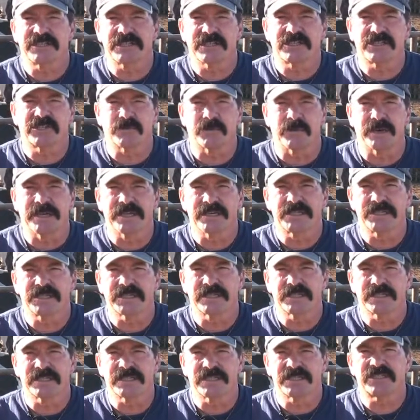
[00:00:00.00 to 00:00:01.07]

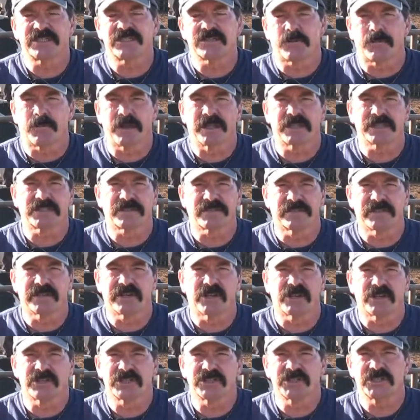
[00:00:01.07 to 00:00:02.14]
situation. This is a relatively
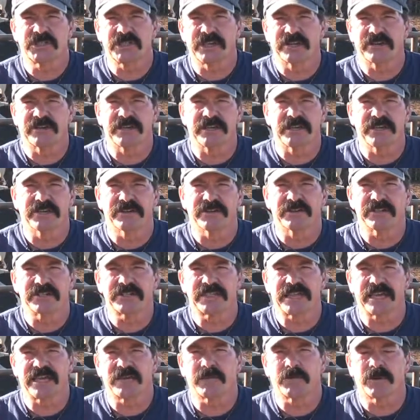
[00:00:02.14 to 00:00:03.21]
large dairy here in the
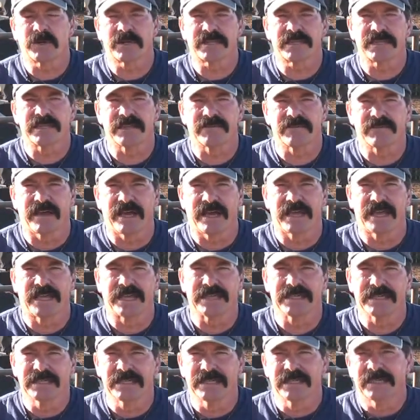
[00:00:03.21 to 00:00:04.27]
San Joaquin
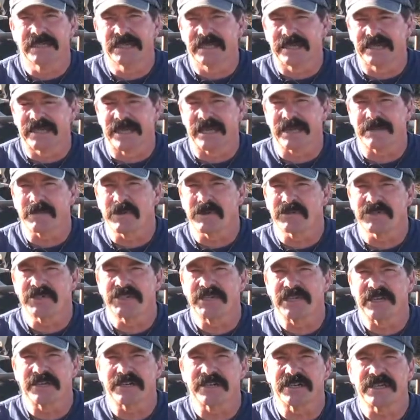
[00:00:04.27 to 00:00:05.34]
Valley. Like most
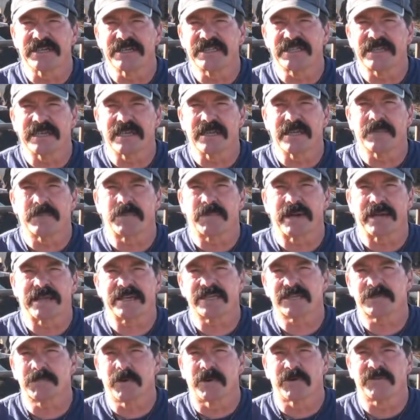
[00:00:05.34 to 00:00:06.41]
dairies, they
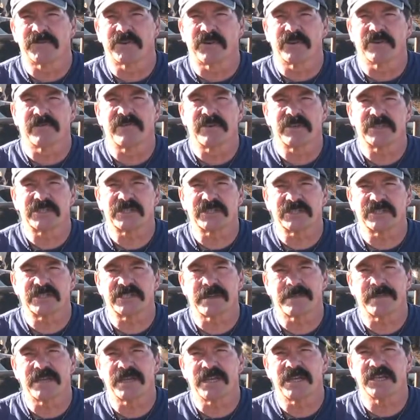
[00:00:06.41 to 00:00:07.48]
practice both artificial
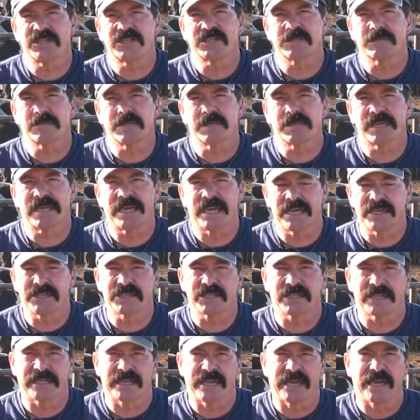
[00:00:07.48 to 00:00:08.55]
insemination, but
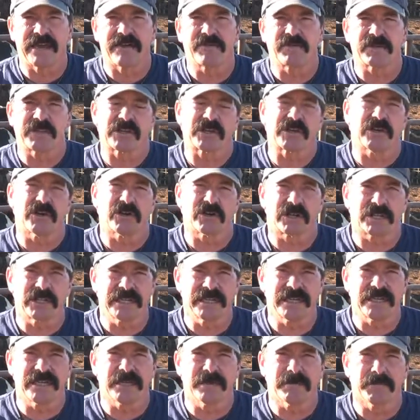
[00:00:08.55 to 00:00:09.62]
occasionally have what they call
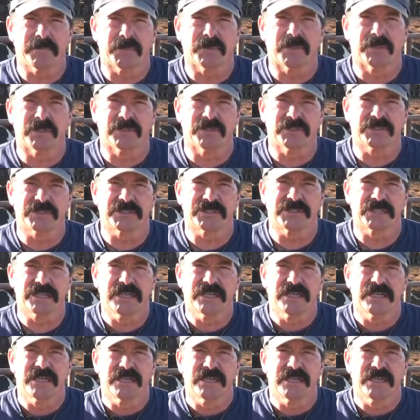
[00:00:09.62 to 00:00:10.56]
cleanup bulls